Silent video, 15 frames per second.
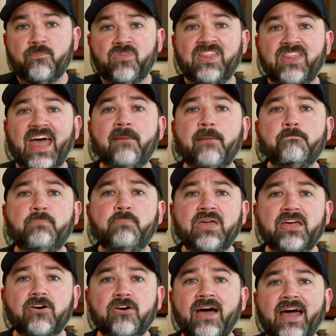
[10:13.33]
that
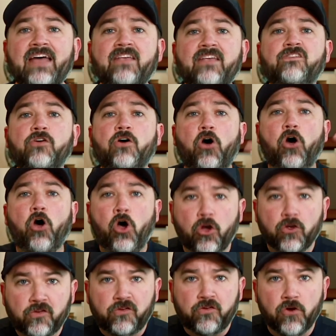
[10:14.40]
bill has to
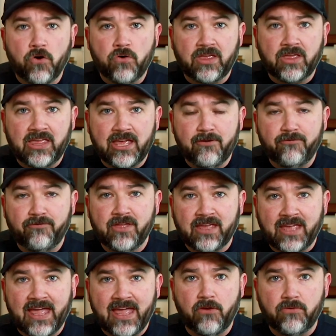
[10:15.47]
also give the
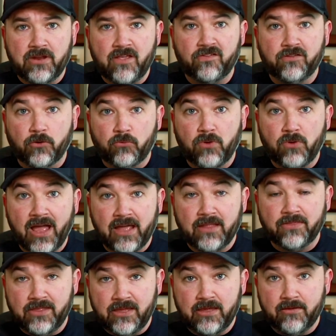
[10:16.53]
counties the
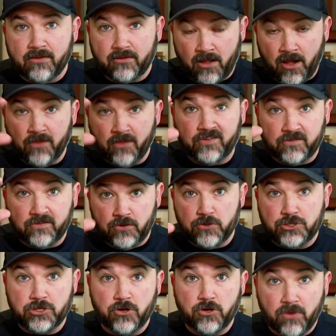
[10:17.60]
right, the
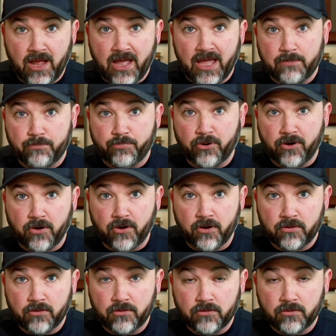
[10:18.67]
constitutional right
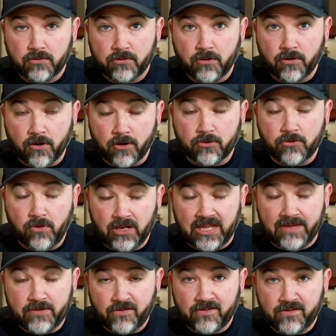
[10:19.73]
per Article
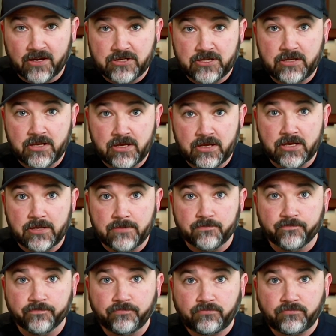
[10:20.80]
11, Section 9,